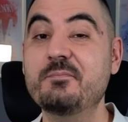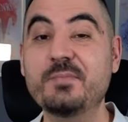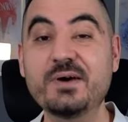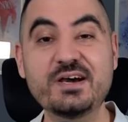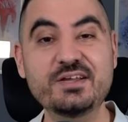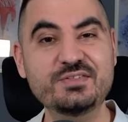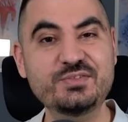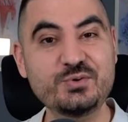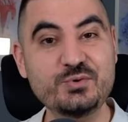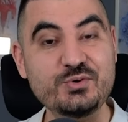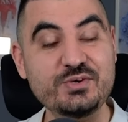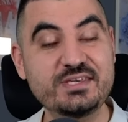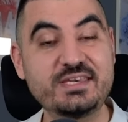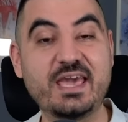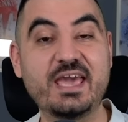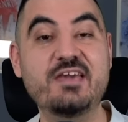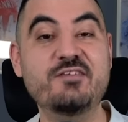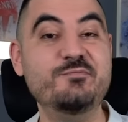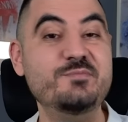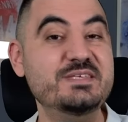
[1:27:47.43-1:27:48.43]
But you
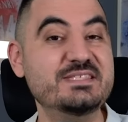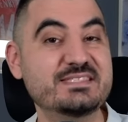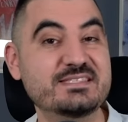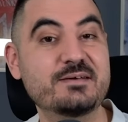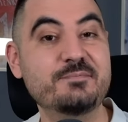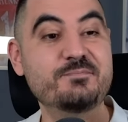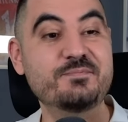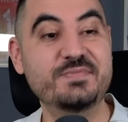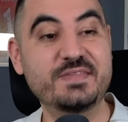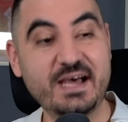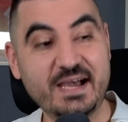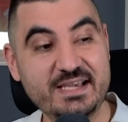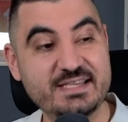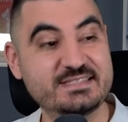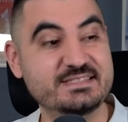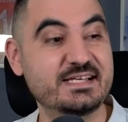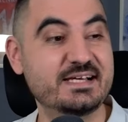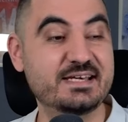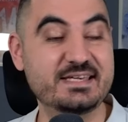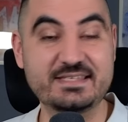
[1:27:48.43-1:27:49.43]
gave me some
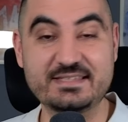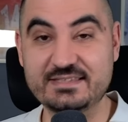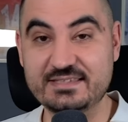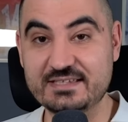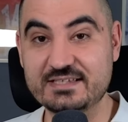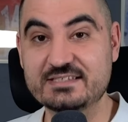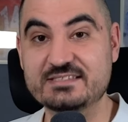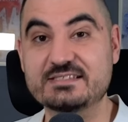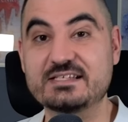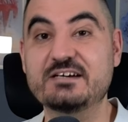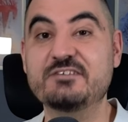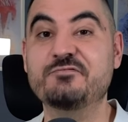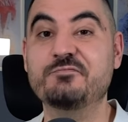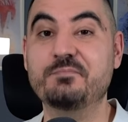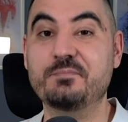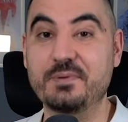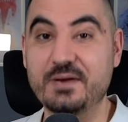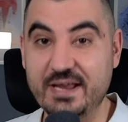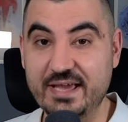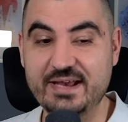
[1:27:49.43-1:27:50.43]
nice ideas of
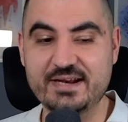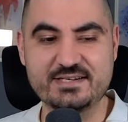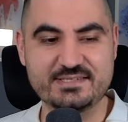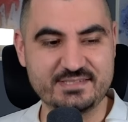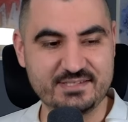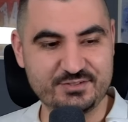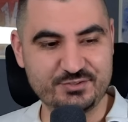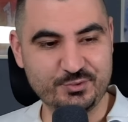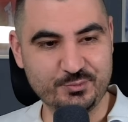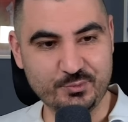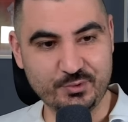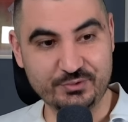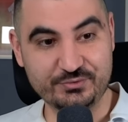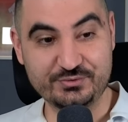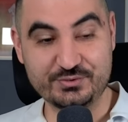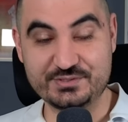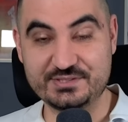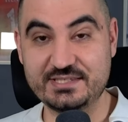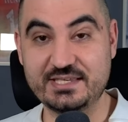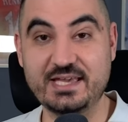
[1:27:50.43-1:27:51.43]
players that you want
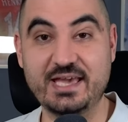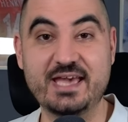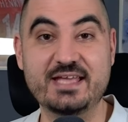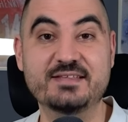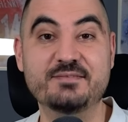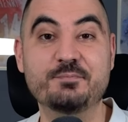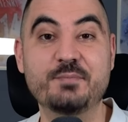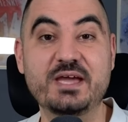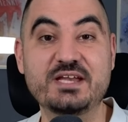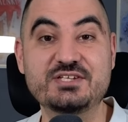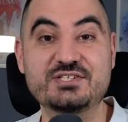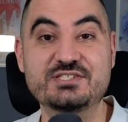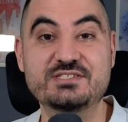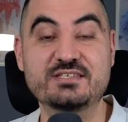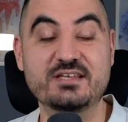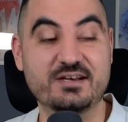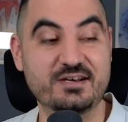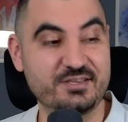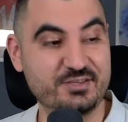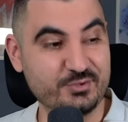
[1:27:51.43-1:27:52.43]
to see at
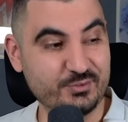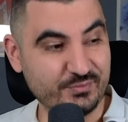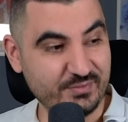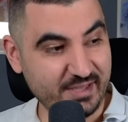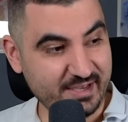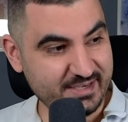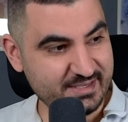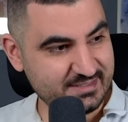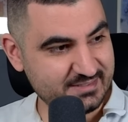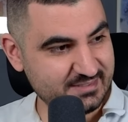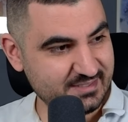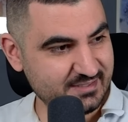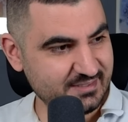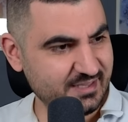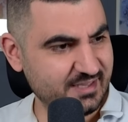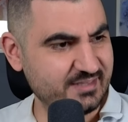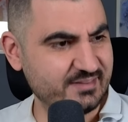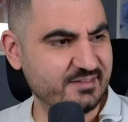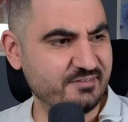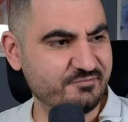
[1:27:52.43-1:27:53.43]
Manchester United,
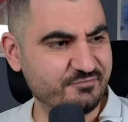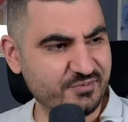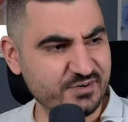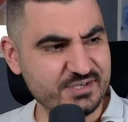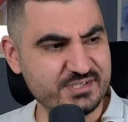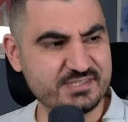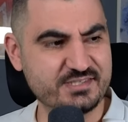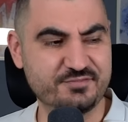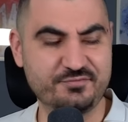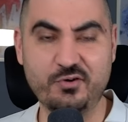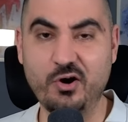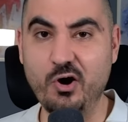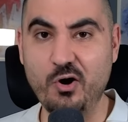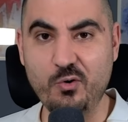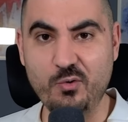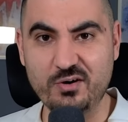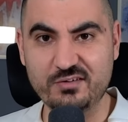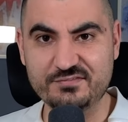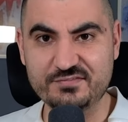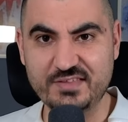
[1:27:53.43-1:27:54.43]
and the first of
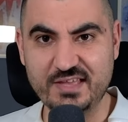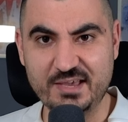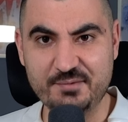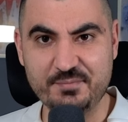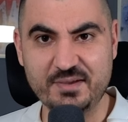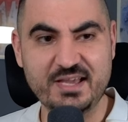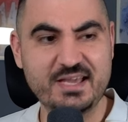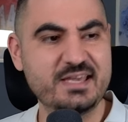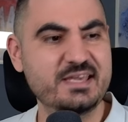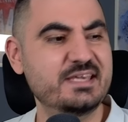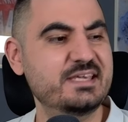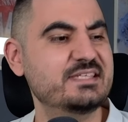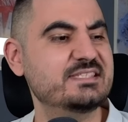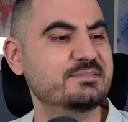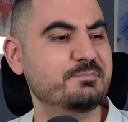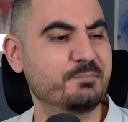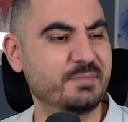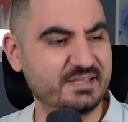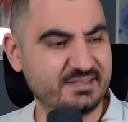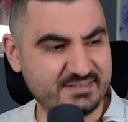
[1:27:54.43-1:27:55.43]
all of them is
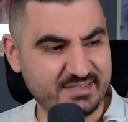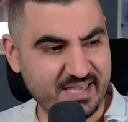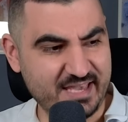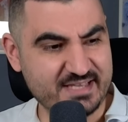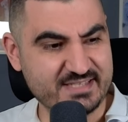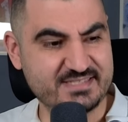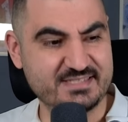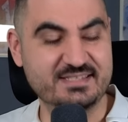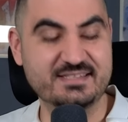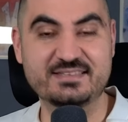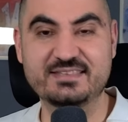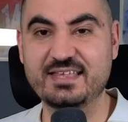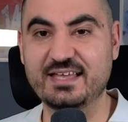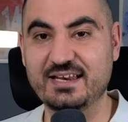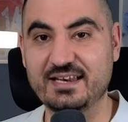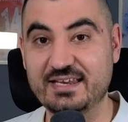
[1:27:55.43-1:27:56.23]
Matthijs de